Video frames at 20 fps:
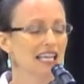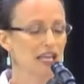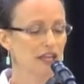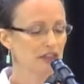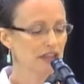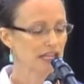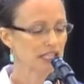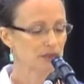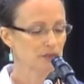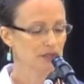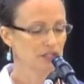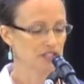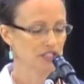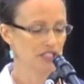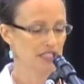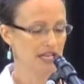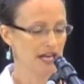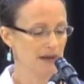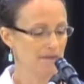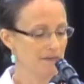He thinks we
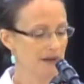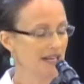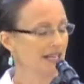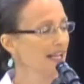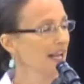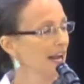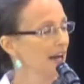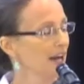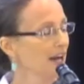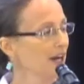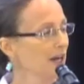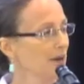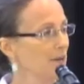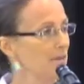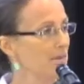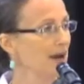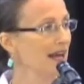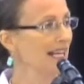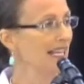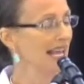should cut Medicare,
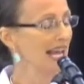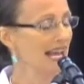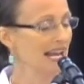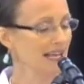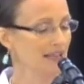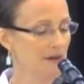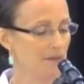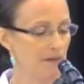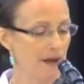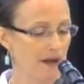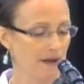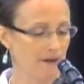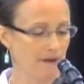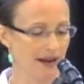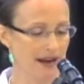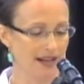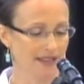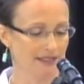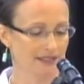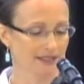Medicaid, and Pell
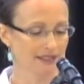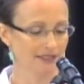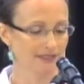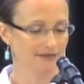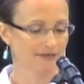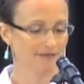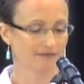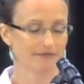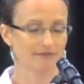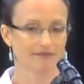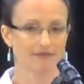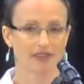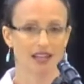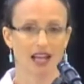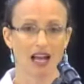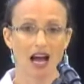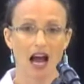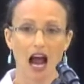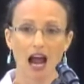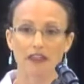Grants.
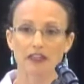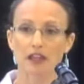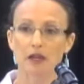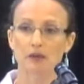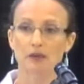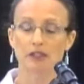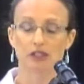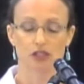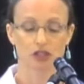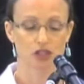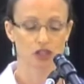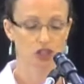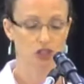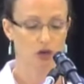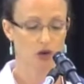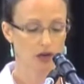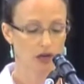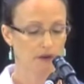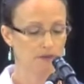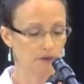I think we should
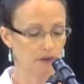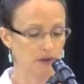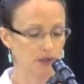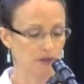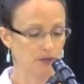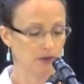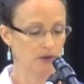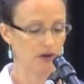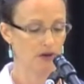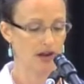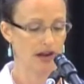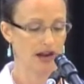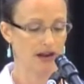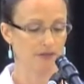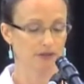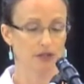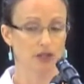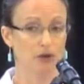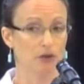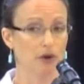shore up those
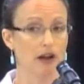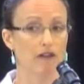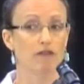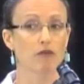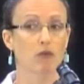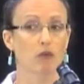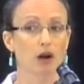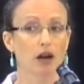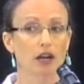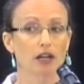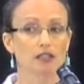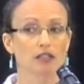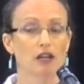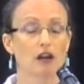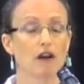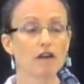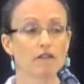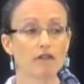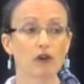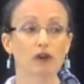programs who have worked
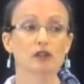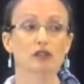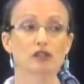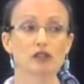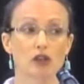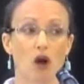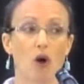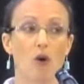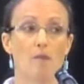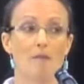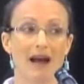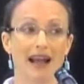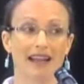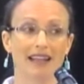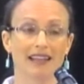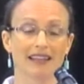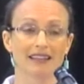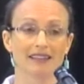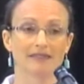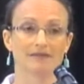for so
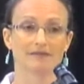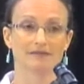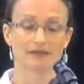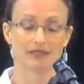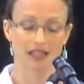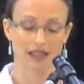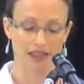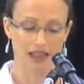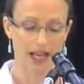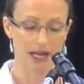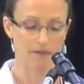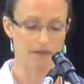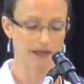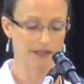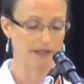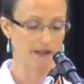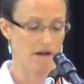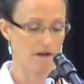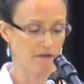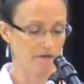many, like
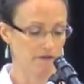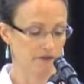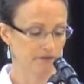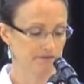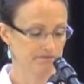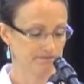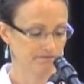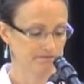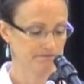myself.